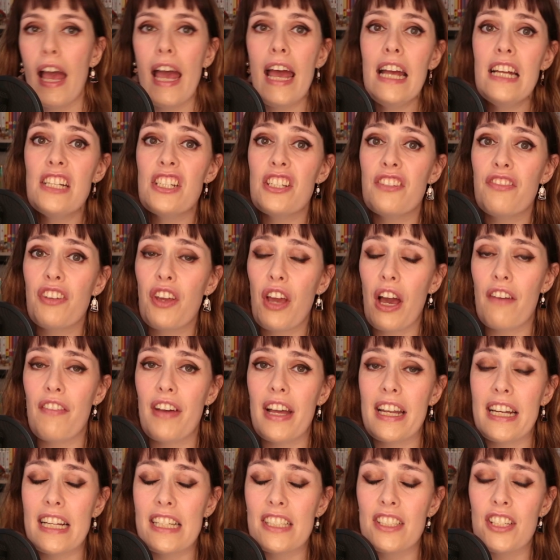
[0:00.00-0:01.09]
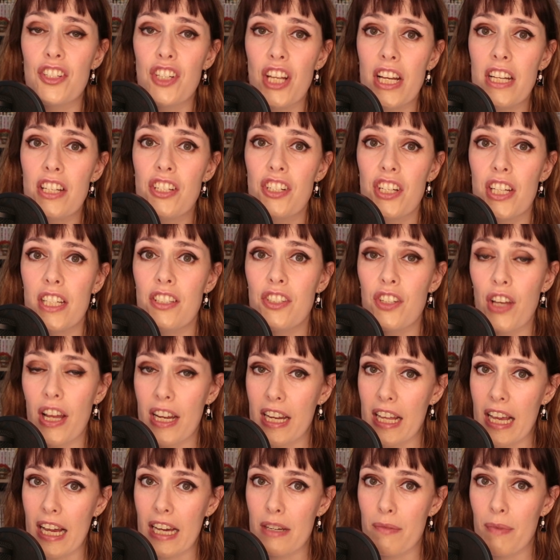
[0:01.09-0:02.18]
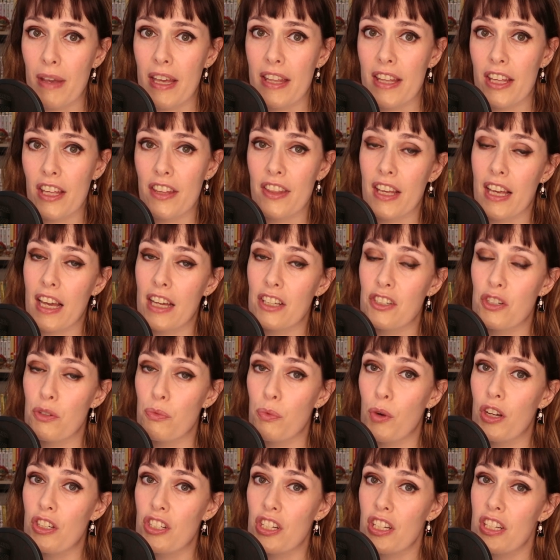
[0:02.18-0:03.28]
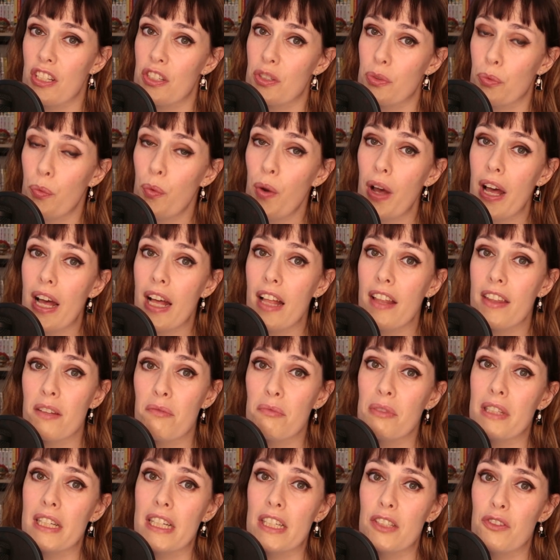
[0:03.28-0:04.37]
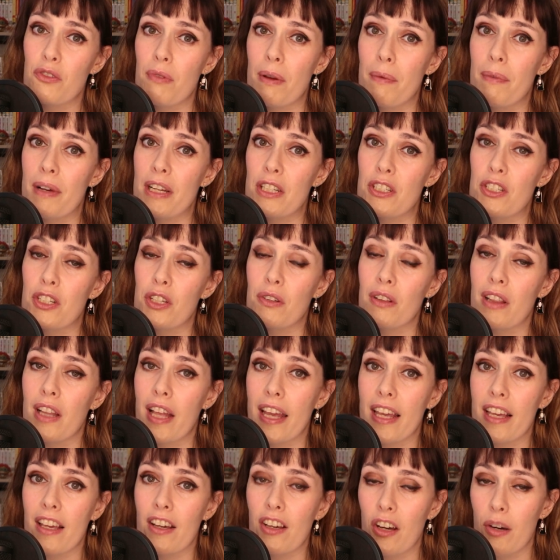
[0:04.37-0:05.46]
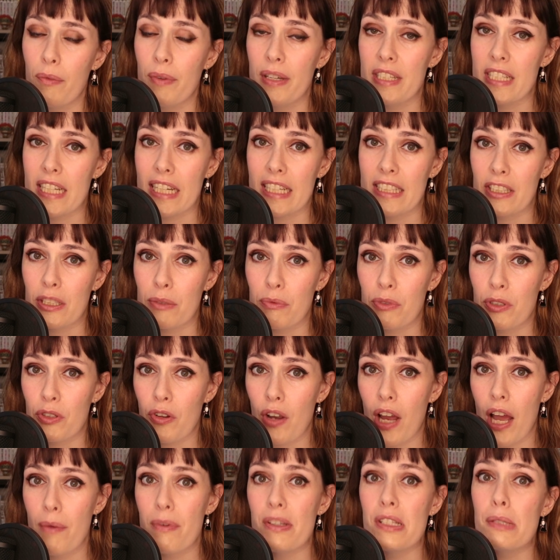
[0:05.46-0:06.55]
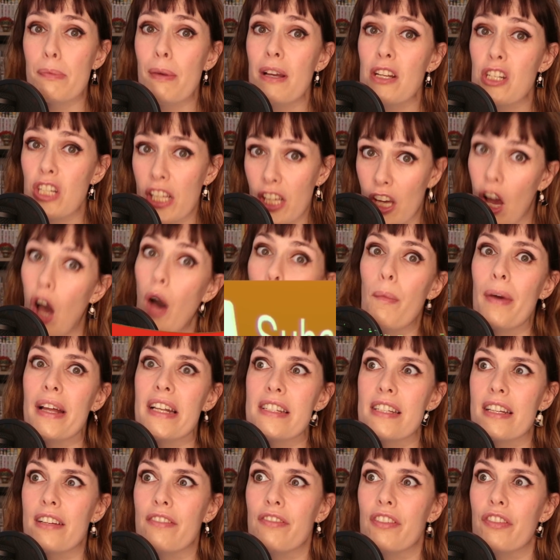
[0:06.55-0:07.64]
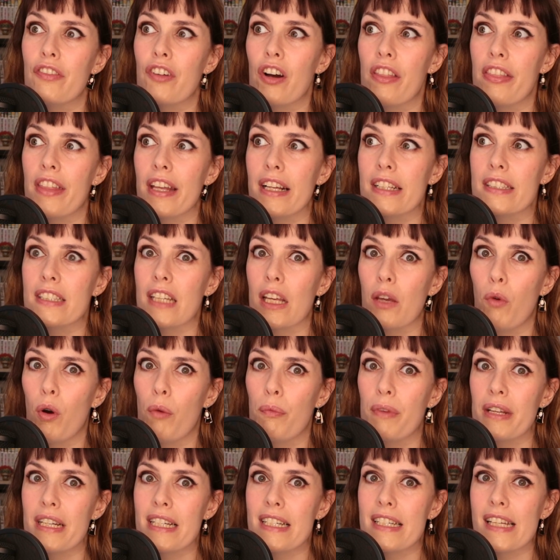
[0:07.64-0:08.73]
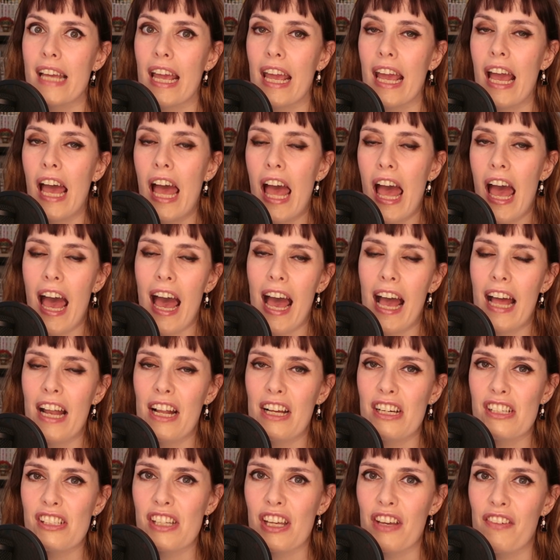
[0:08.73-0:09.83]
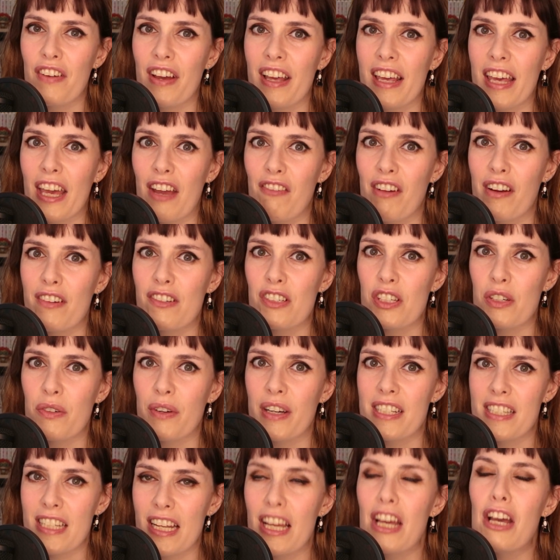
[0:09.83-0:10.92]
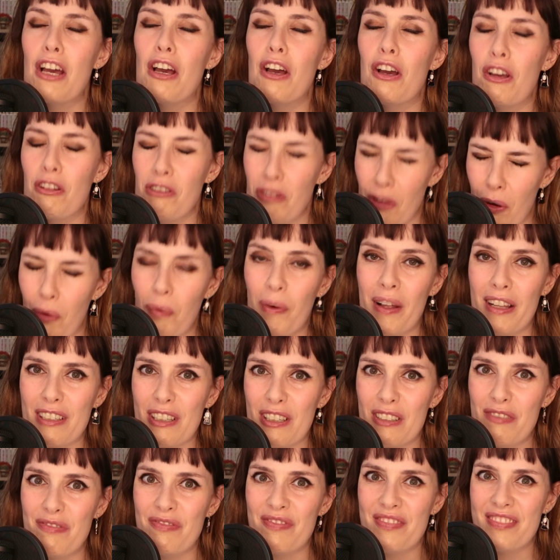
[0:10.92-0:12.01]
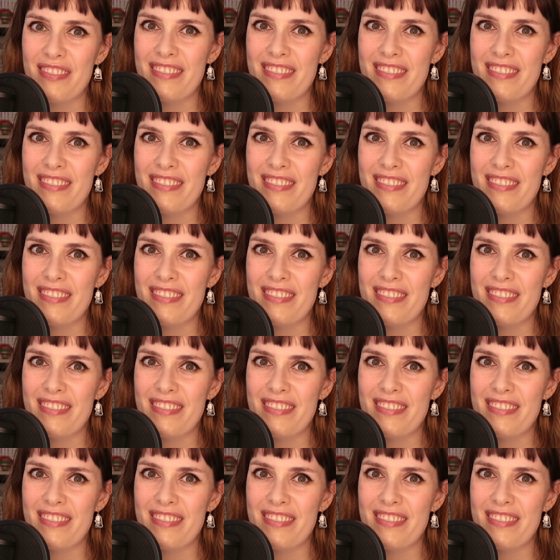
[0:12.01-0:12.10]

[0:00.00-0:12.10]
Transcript: And if you have any suggestions or any anime that you think I should watch as well, then please remember to like, comment and subscribe, especially comment if you've got things that you want me to say, and I'll see if I can get round to it. You're welcome.